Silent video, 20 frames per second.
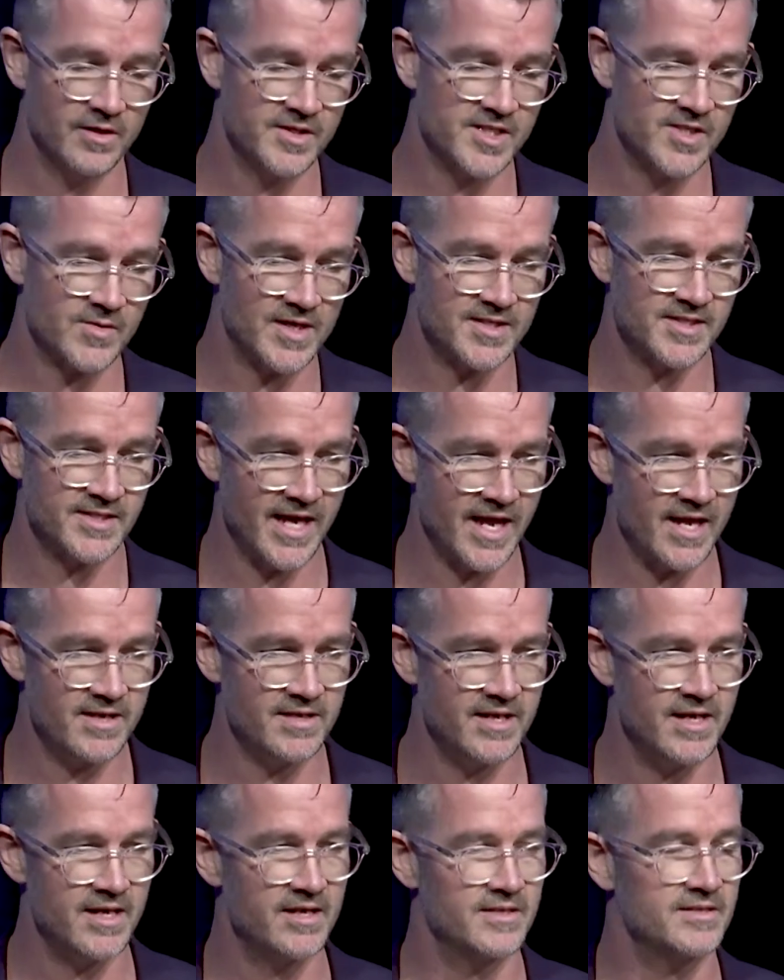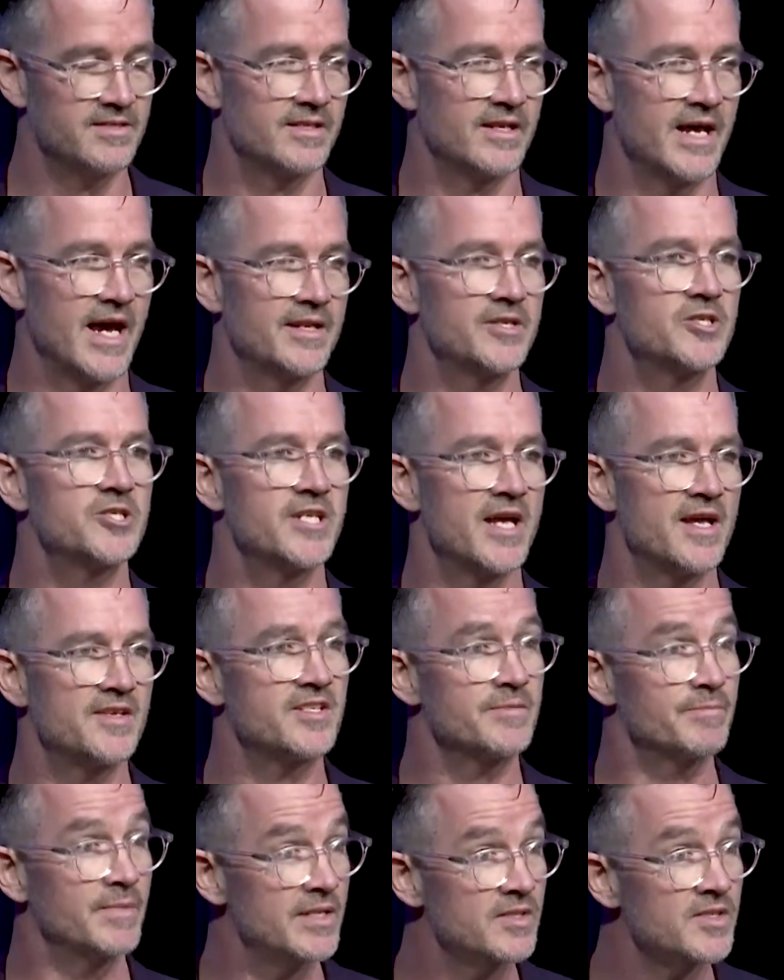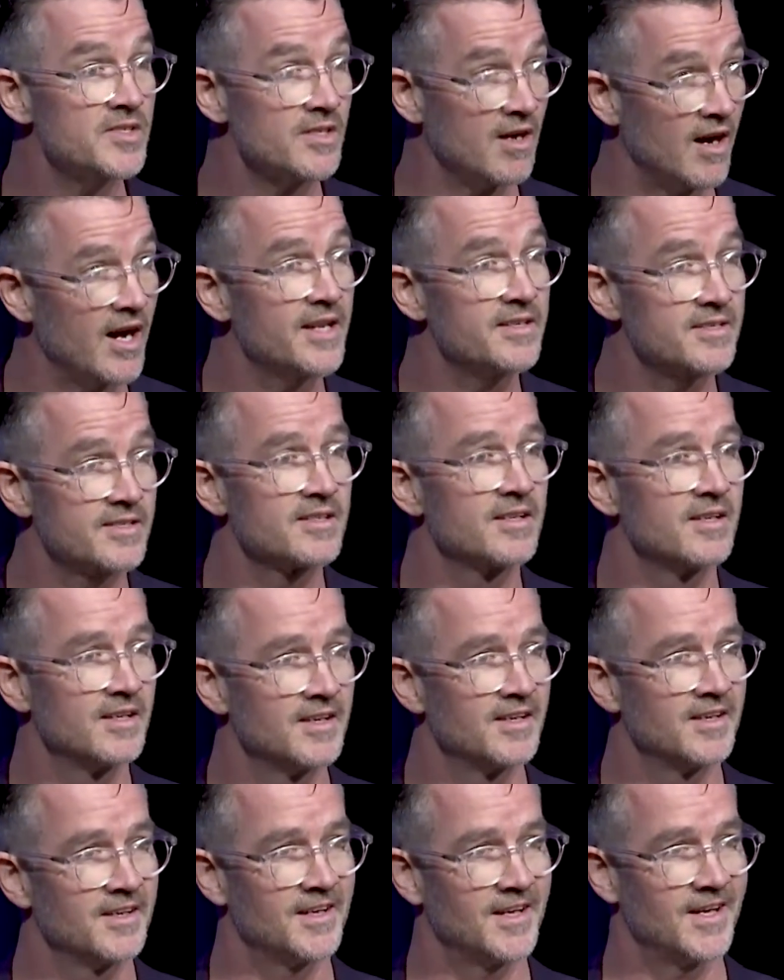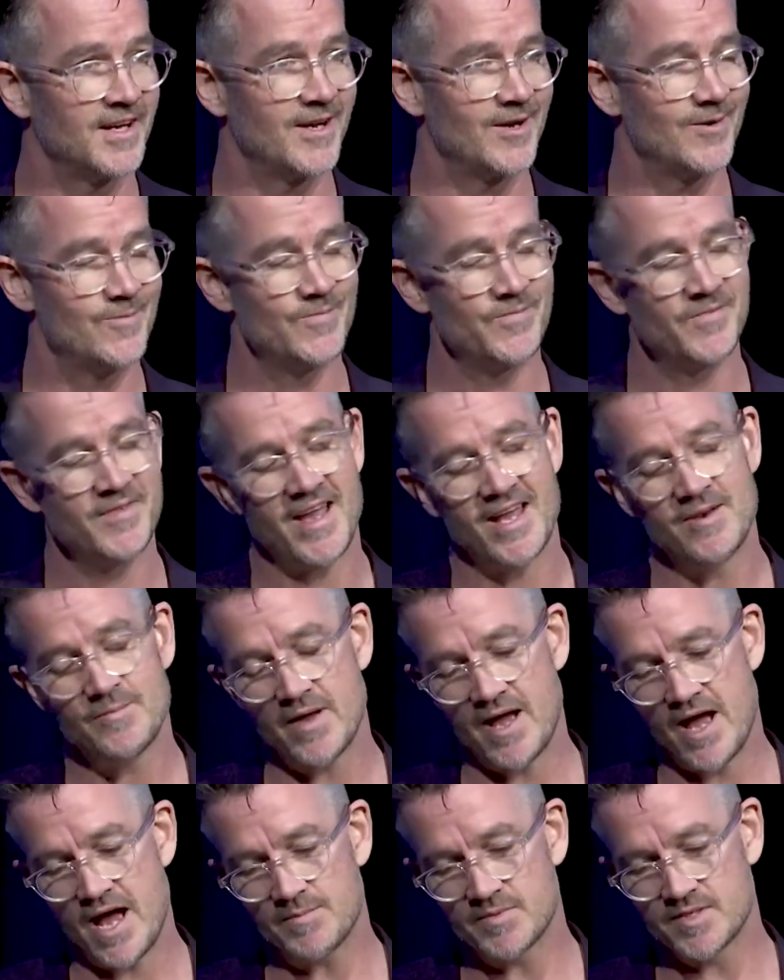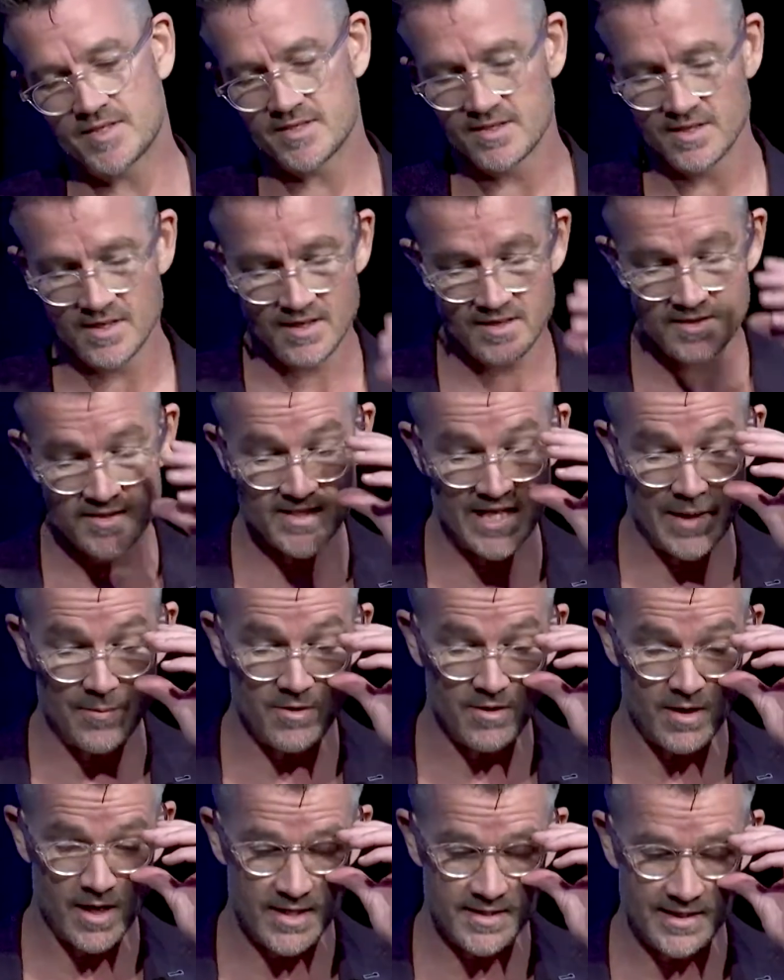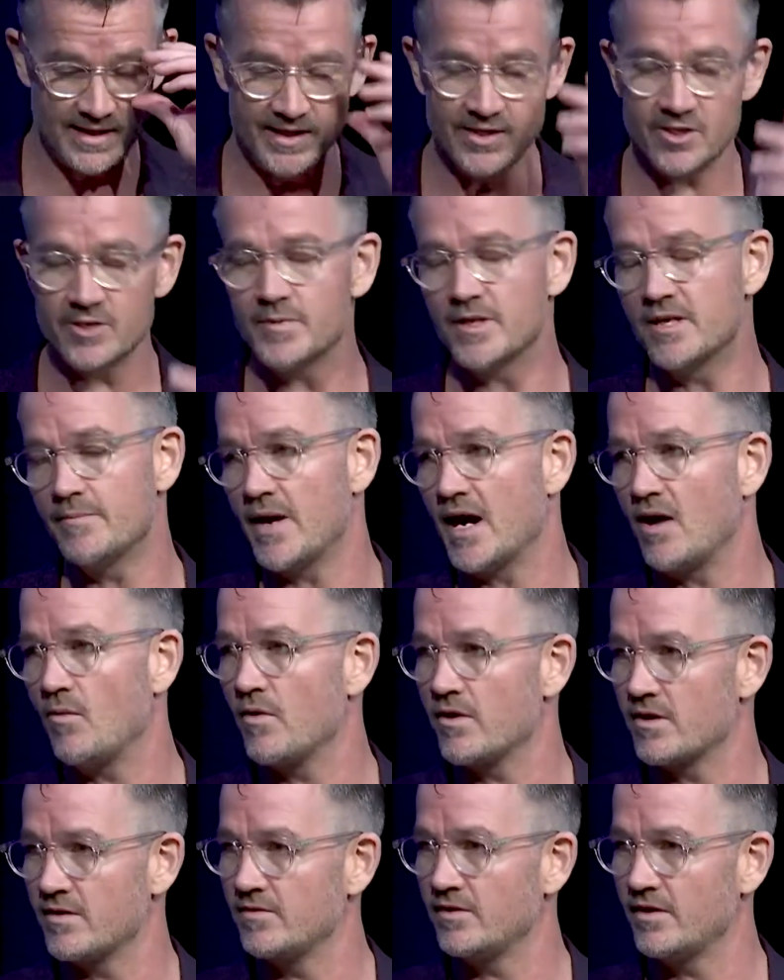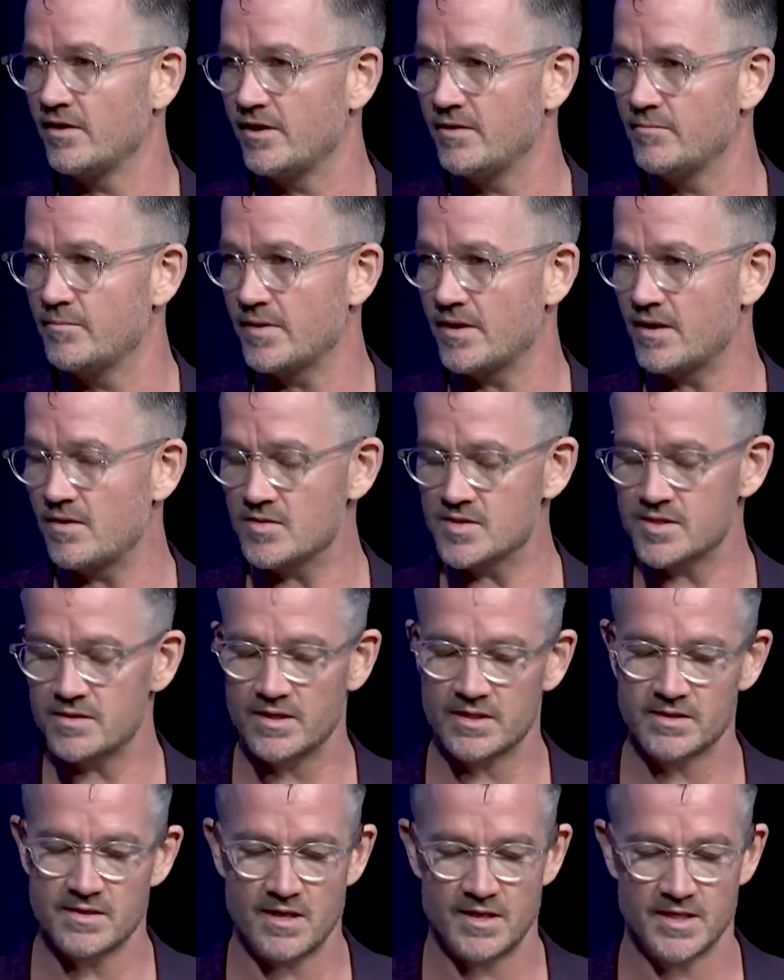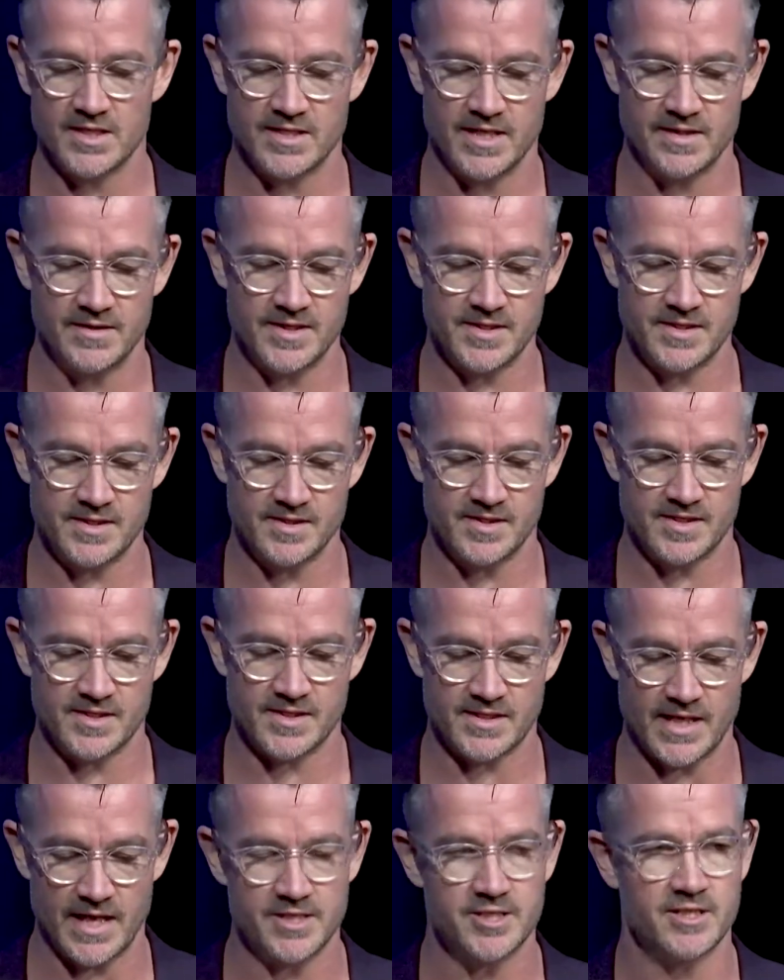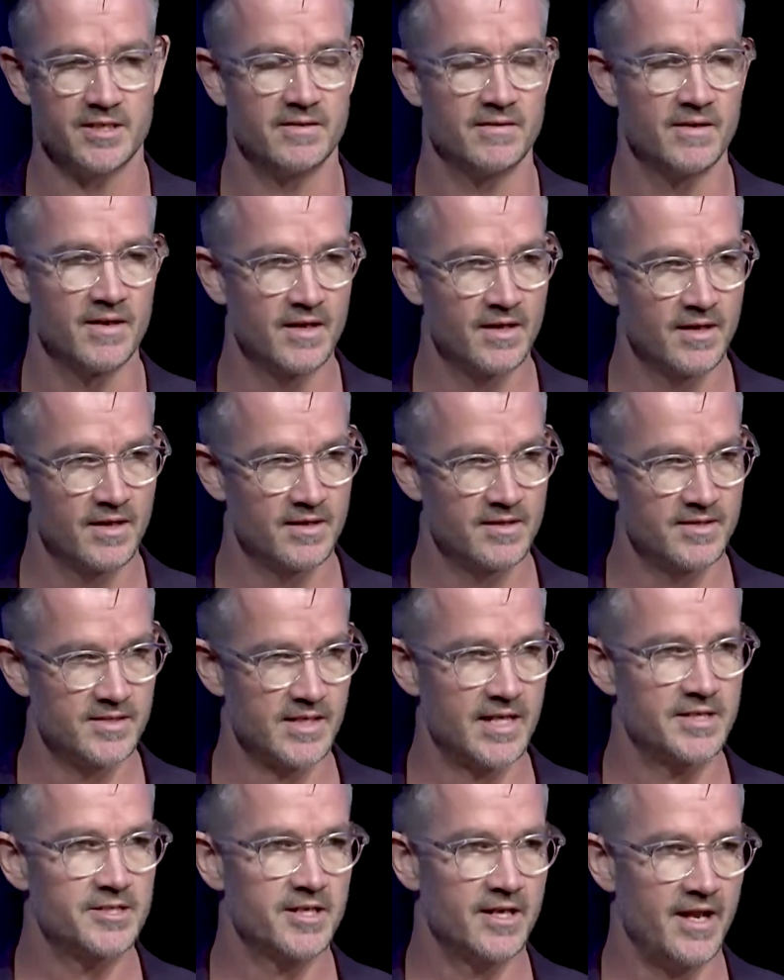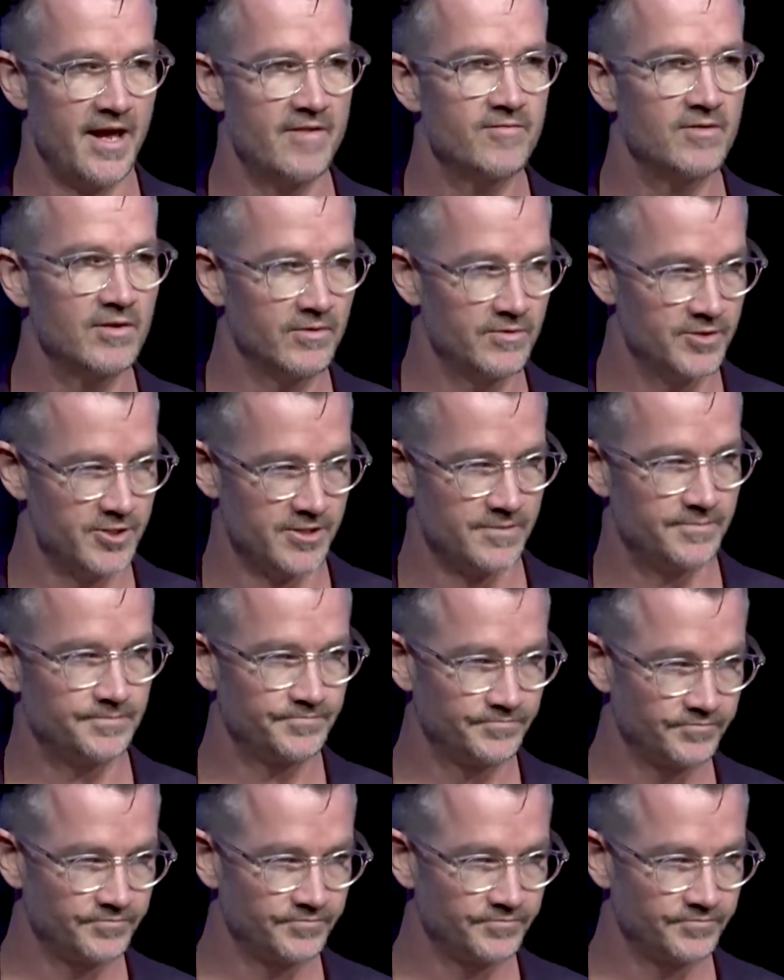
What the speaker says: So I stand here today to share some insights and perhaps summarize a little bit about what I've learned, but I also acknowledge that this is such an evolution.